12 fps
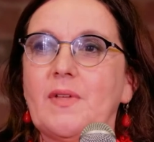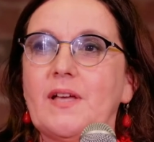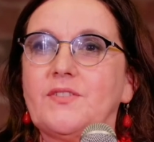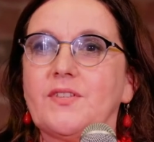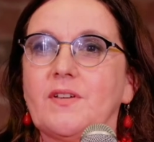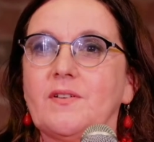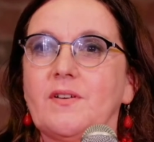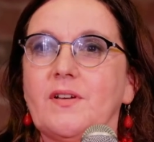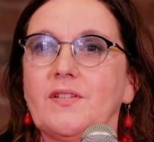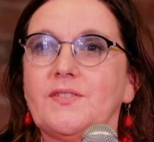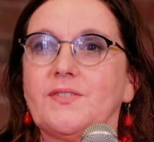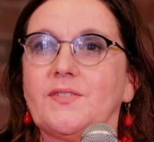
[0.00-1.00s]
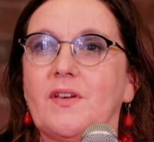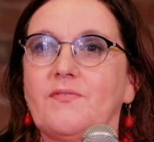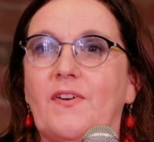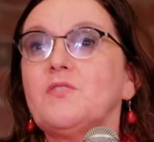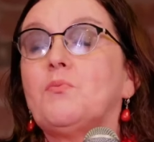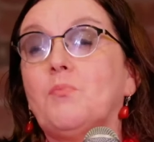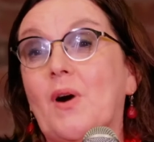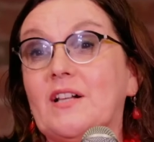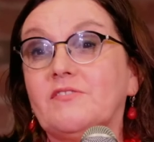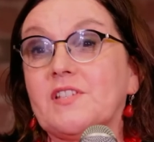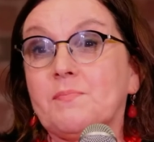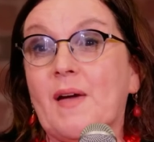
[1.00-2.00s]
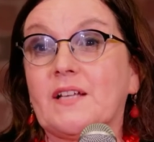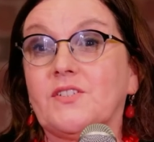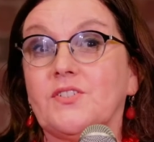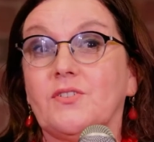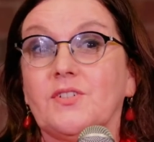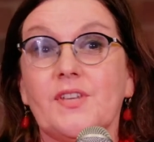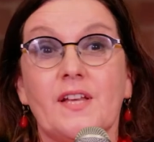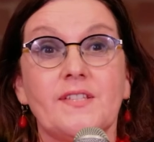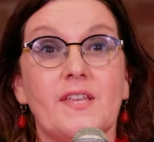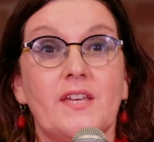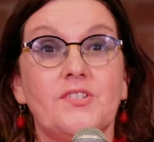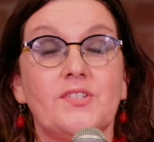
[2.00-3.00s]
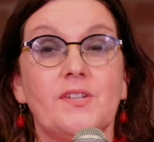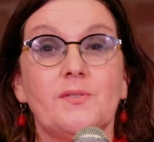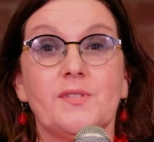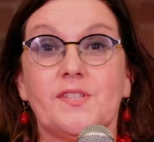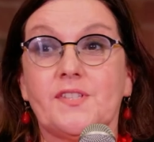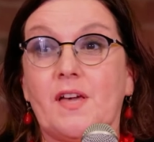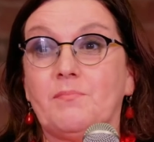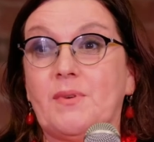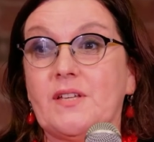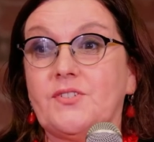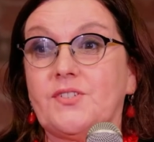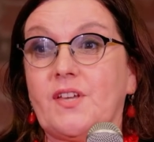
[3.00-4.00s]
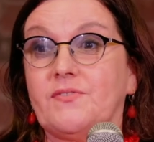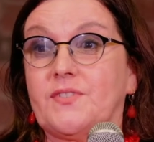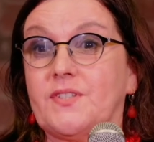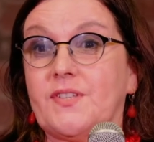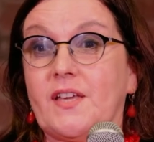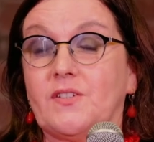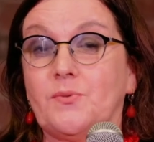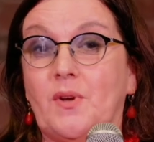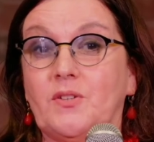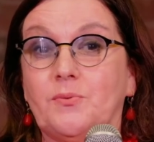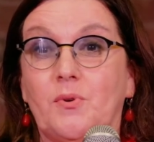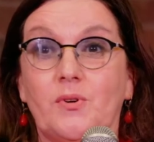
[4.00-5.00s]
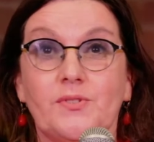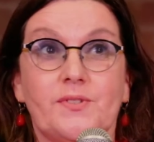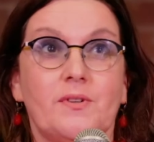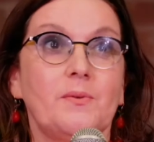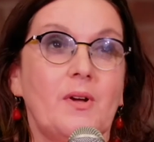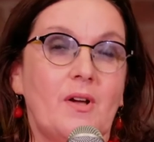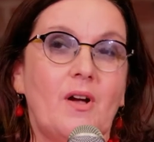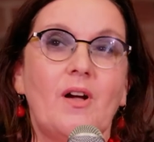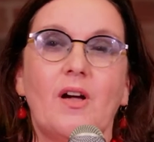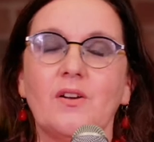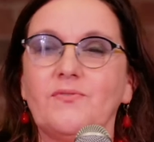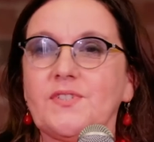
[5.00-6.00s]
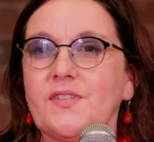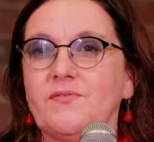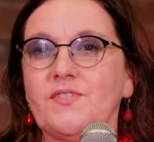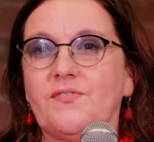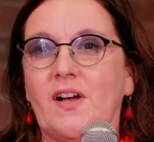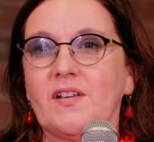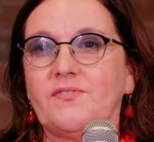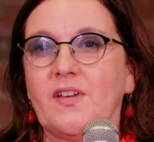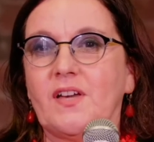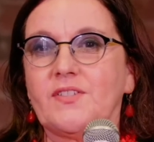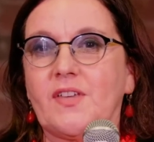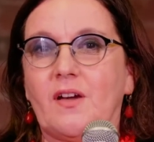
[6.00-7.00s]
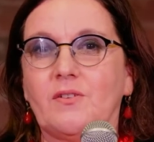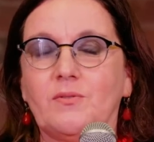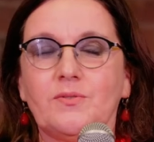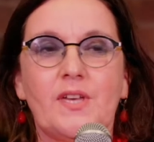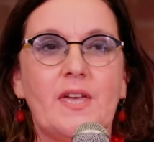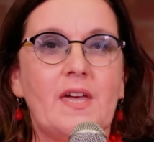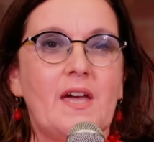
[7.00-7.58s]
It's a very well-respected organisation. It was established after the Second World War, so over 75 years old.